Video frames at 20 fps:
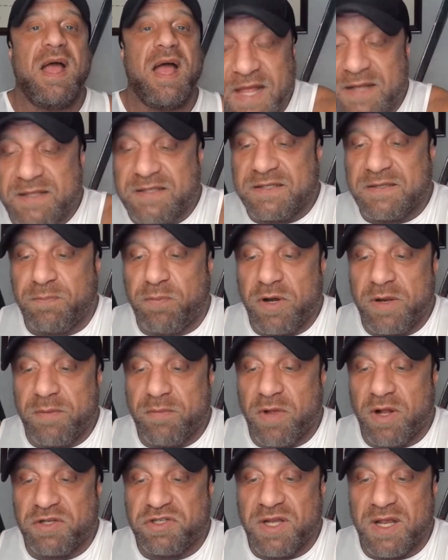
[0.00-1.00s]
That's pretty
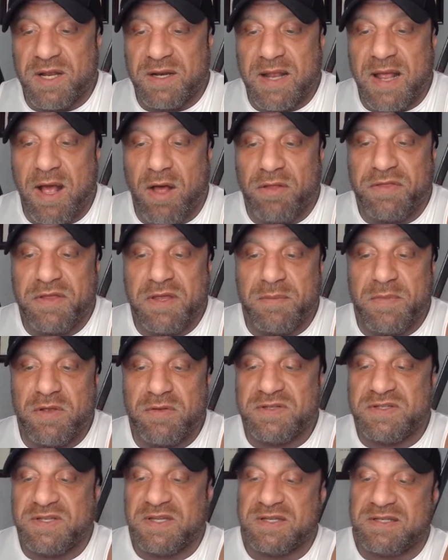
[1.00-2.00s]
much it. healthy
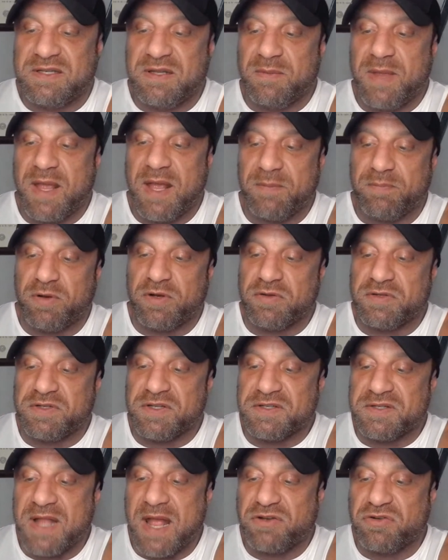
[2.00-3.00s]
immune system
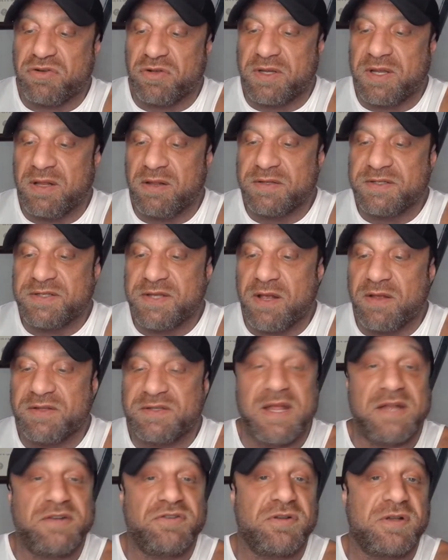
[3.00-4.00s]
produces natural killer
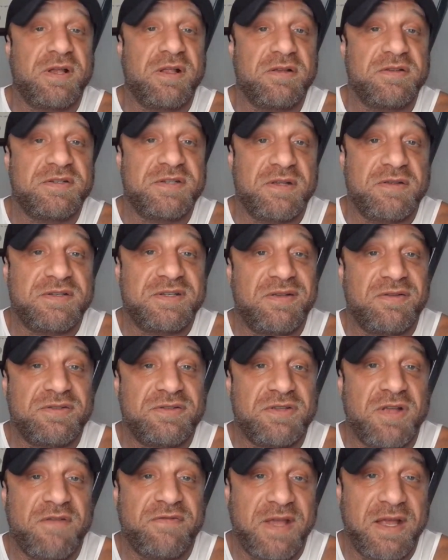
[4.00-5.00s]
cells. Natural killer cells
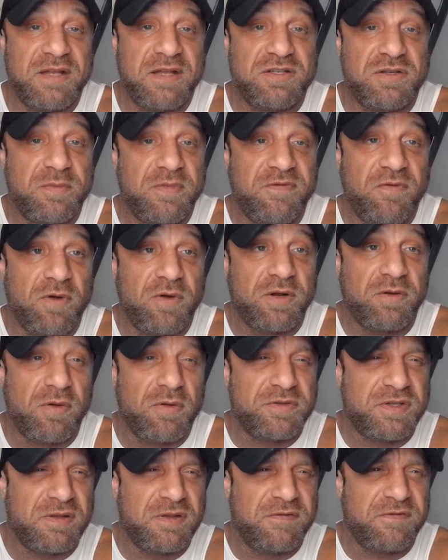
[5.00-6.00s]
kills off cancer before it
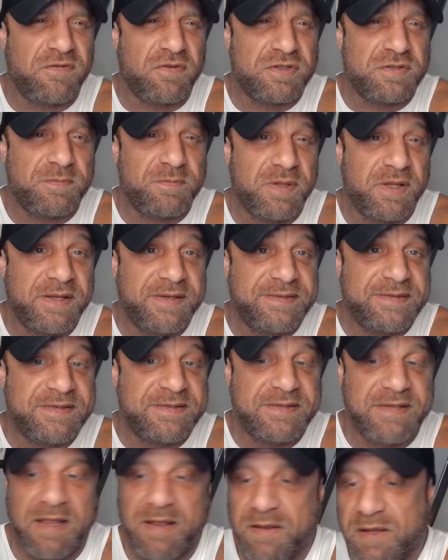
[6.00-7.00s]
grows in the first
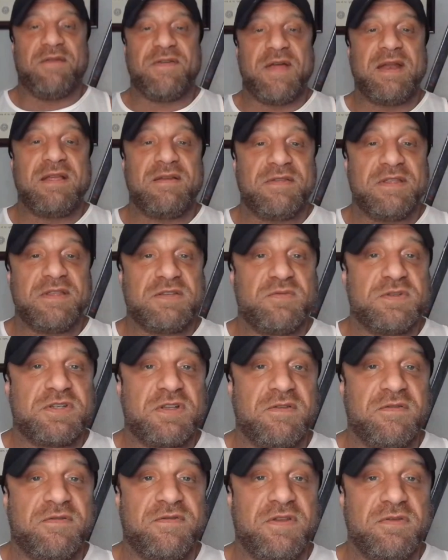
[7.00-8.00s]
place. If any of this
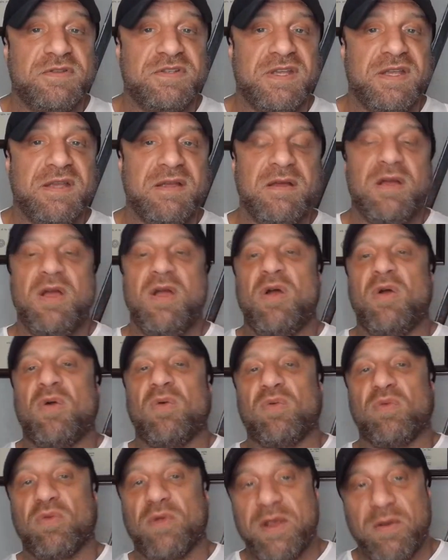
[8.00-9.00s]
was confusing,
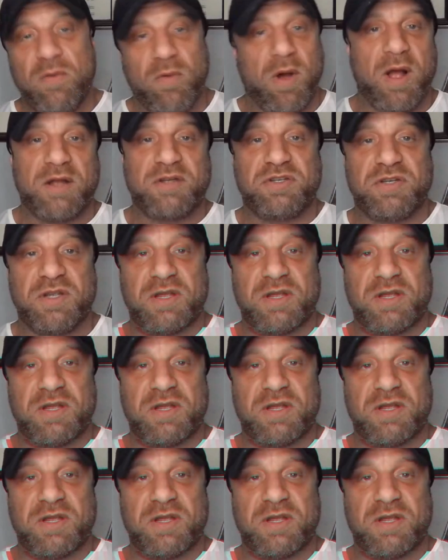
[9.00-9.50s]
rewatch